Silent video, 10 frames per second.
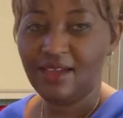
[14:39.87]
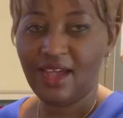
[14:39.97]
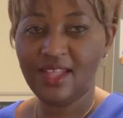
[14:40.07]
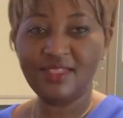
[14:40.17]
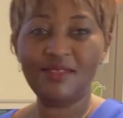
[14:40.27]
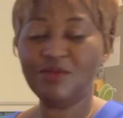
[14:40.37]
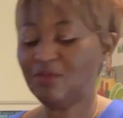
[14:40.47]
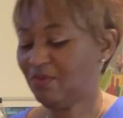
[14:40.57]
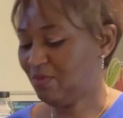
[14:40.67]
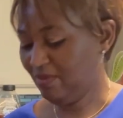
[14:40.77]
And
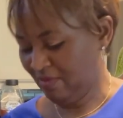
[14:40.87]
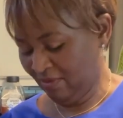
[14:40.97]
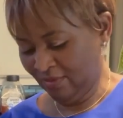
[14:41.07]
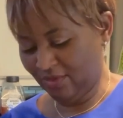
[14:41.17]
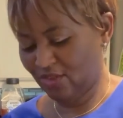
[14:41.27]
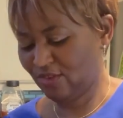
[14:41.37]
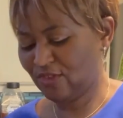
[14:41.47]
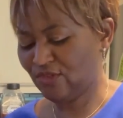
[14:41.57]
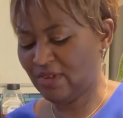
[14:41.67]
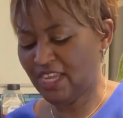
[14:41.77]

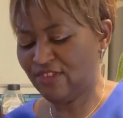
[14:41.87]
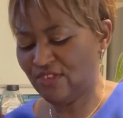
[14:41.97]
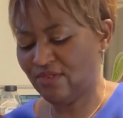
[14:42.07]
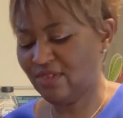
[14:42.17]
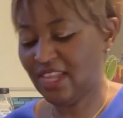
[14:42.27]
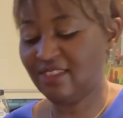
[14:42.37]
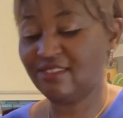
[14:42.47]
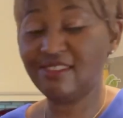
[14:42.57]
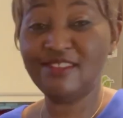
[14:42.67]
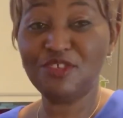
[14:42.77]
just to let you know that
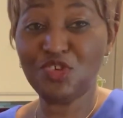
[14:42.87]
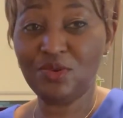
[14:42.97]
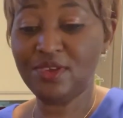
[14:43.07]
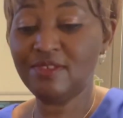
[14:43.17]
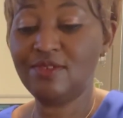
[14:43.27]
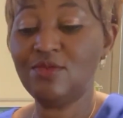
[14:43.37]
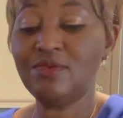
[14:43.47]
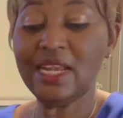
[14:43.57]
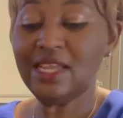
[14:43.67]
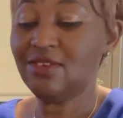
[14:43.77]
this is a choice, you
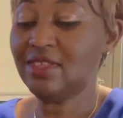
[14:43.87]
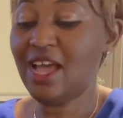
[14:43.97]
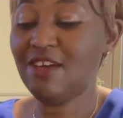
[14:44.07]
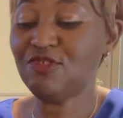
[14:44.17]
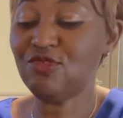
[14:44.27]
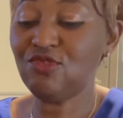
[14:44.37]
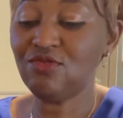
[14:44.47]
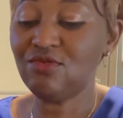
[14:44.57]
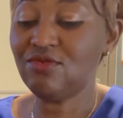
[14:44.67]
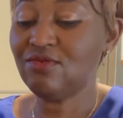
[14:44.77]
really don't have to
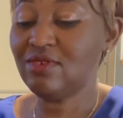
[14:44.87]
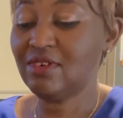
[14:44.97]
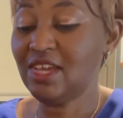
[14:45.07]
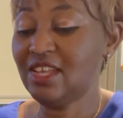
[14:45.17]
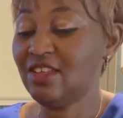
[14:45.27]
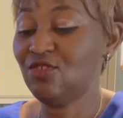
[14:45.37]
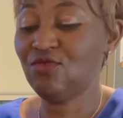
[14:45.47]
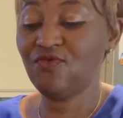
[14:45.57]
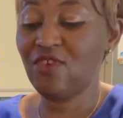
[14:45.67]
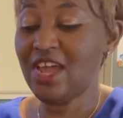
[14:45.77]

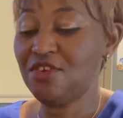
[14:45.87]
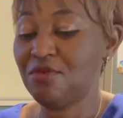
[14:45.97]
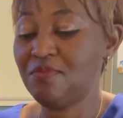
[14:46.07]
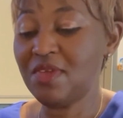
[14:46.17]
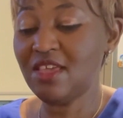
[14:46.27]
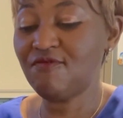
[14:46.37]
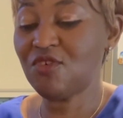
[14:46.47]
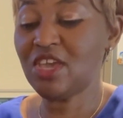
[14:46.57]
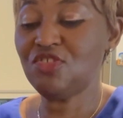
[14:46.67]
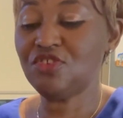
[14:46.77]
fry your beef.
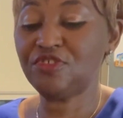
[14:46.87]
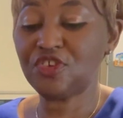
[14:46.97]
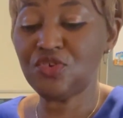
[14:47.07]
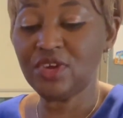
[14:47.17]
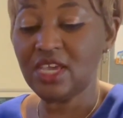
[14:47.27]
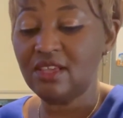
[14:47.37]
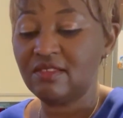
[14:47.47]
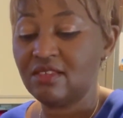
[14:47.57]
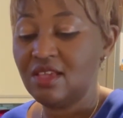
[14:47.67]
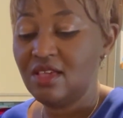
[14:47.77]
You can just cook it
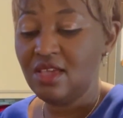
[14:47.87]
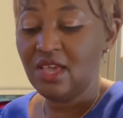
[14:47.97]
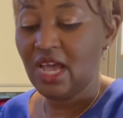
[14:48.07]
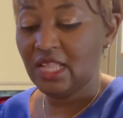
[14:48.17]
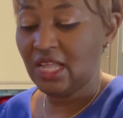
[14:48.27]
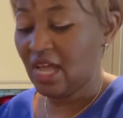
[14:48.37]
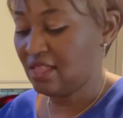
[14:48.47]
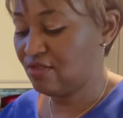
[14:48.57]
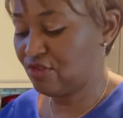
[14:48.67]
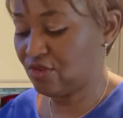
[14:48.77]
and
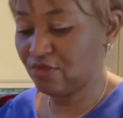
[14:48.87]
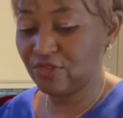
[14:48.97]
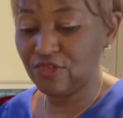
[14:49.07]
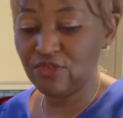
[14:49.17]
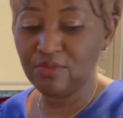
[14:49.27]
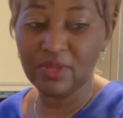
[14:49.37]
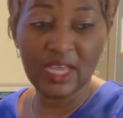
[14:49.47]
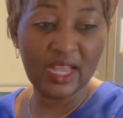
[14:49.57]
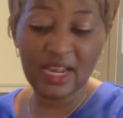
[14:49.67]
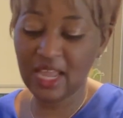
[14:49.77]
add it to your stew. But
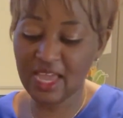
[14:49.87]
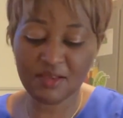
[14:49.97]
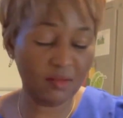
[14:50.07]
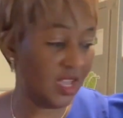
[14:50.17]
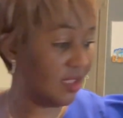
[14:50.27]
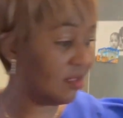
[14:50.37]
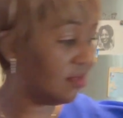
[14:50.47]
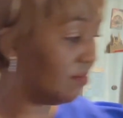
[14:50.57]
I like my